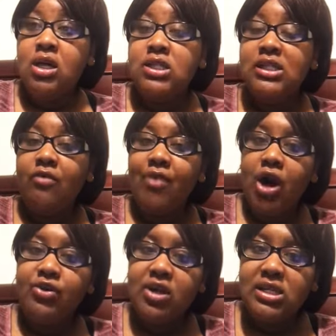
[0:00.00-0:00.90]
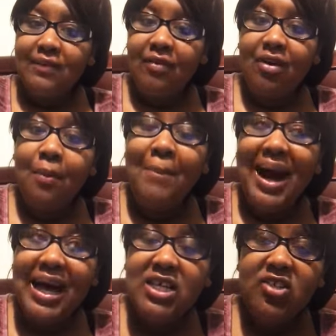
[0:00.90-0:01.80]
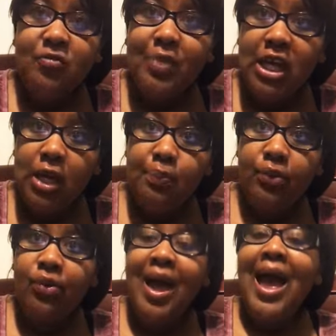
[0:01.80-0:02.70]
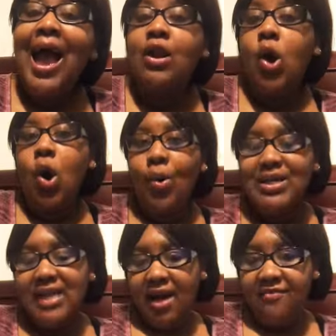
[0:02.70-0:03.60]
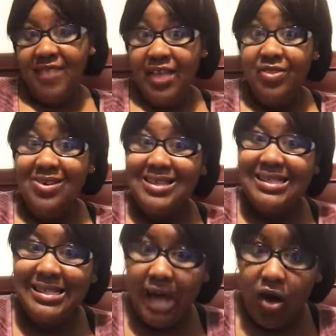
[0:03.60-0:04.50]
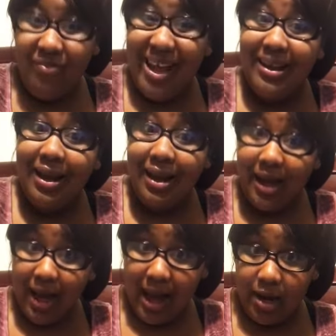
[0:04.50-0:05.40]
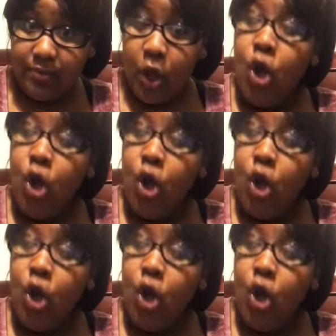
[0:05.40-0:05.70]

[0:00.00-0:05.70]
surround yourself around positive people and always have faith in yourself and God.